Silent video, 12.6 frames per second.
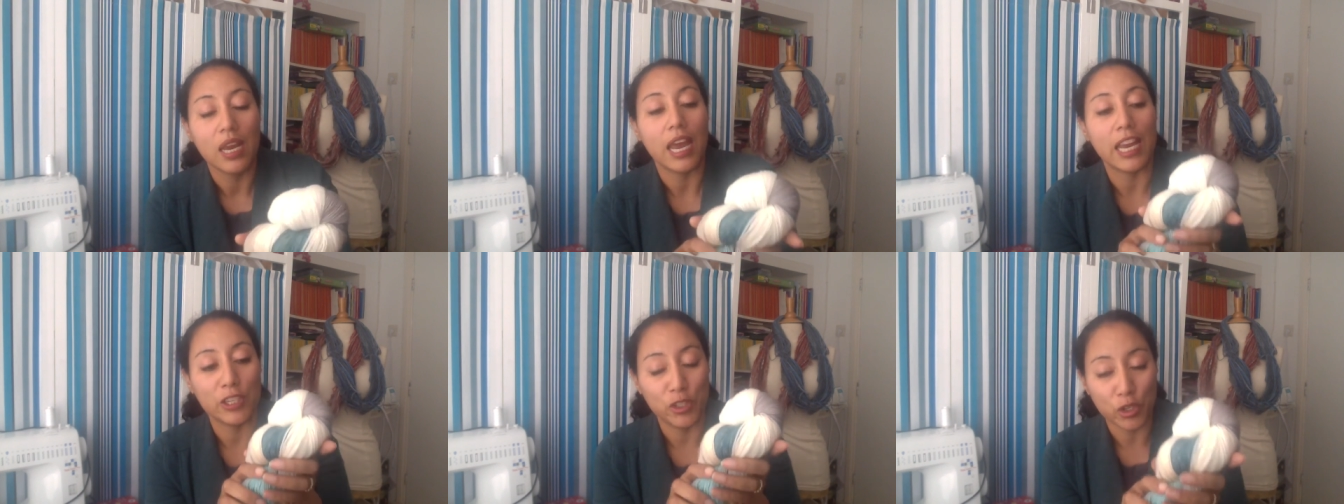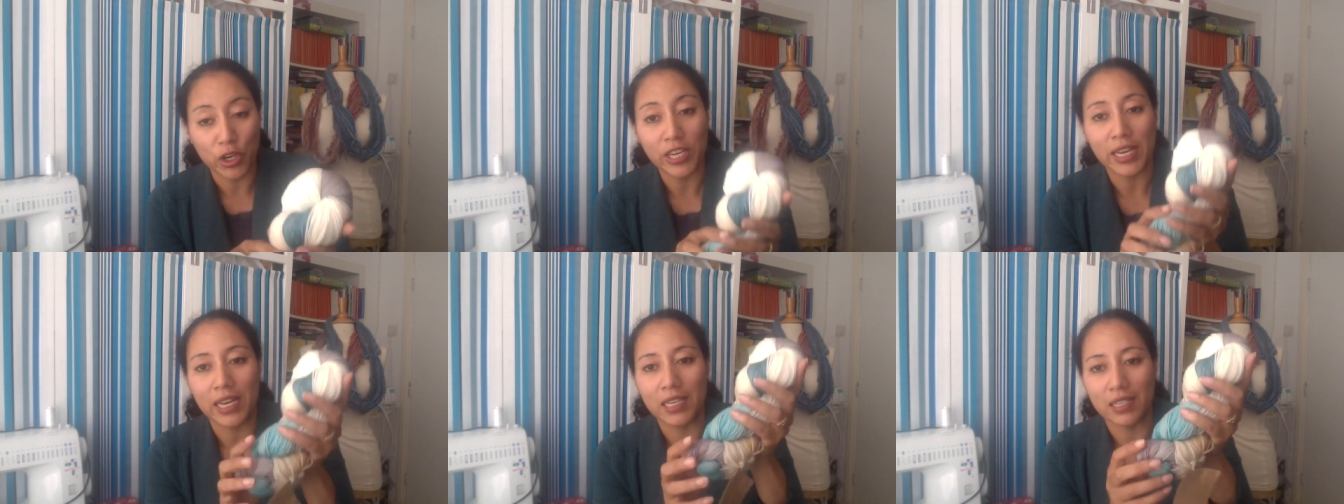
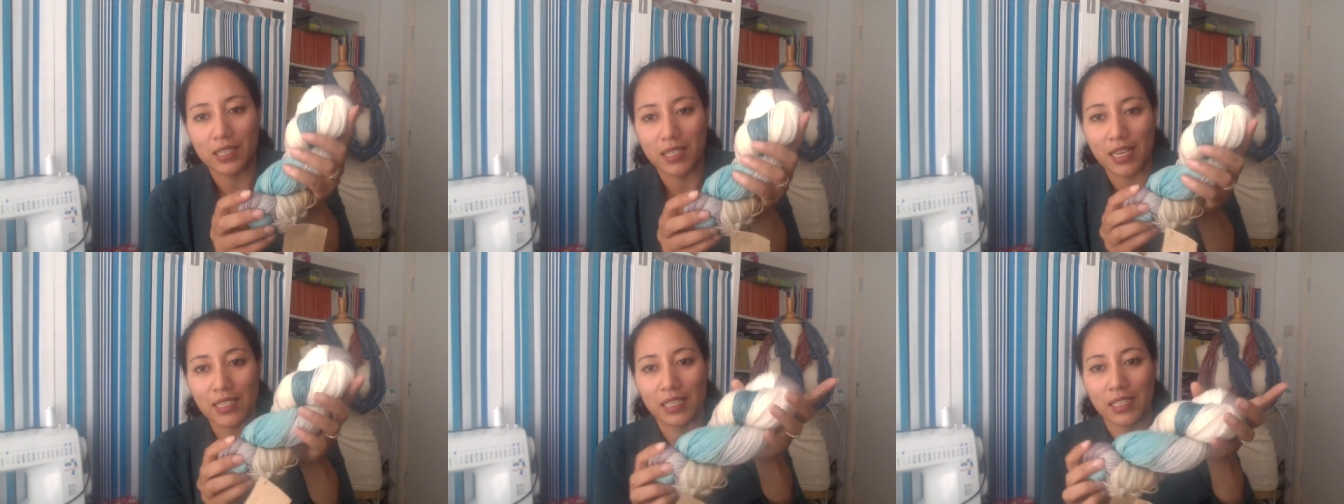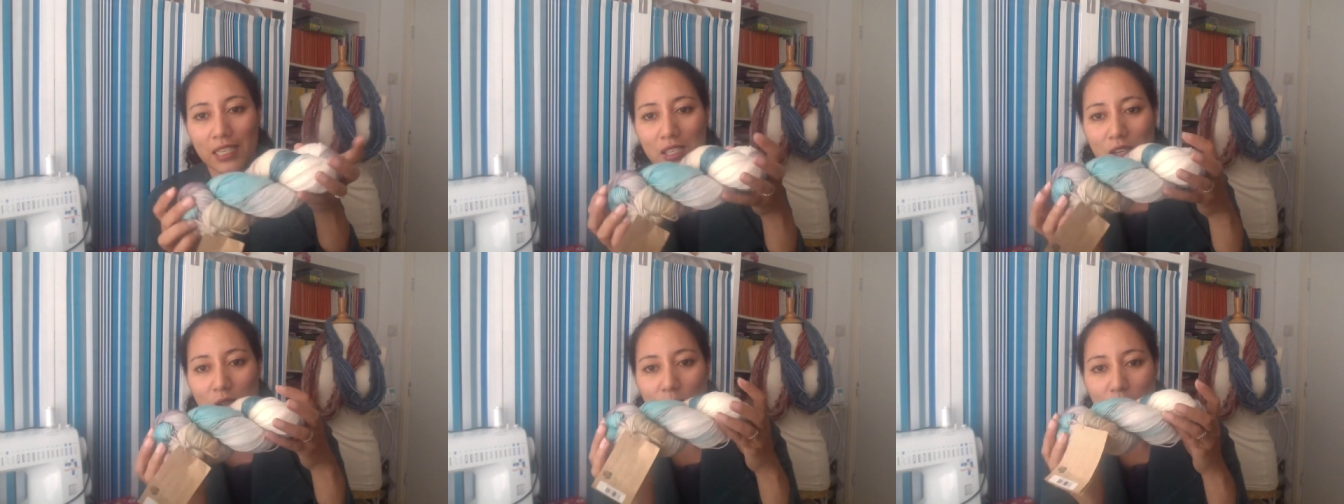enjoying setting
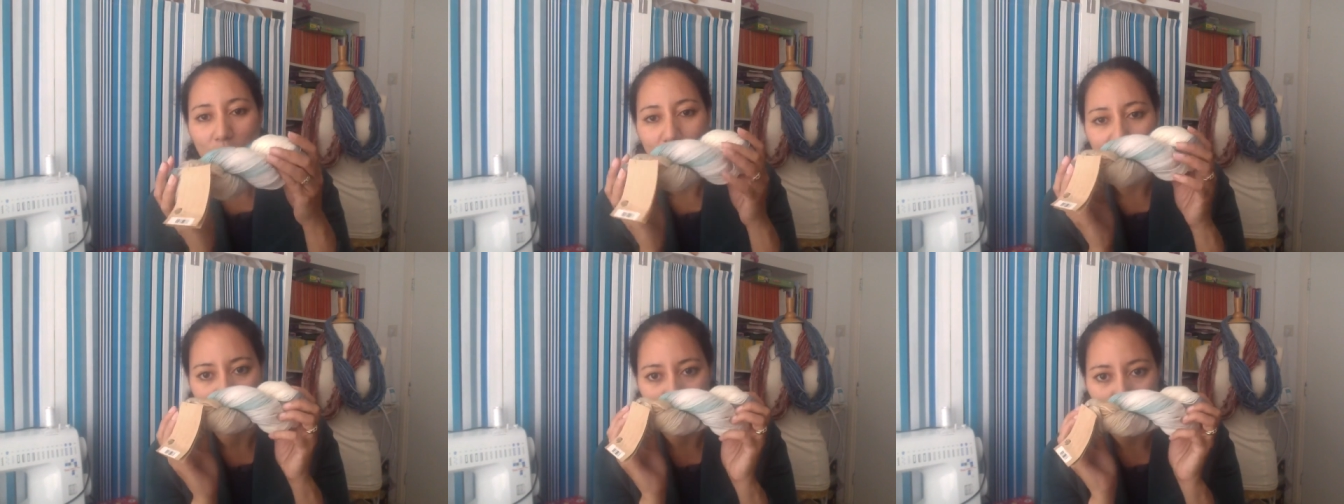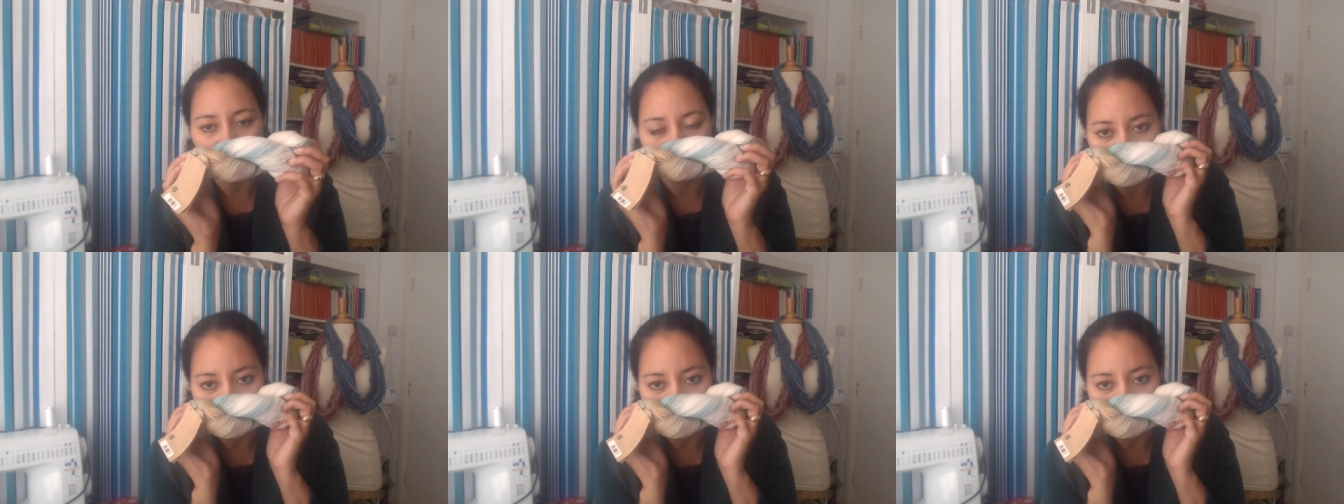this up to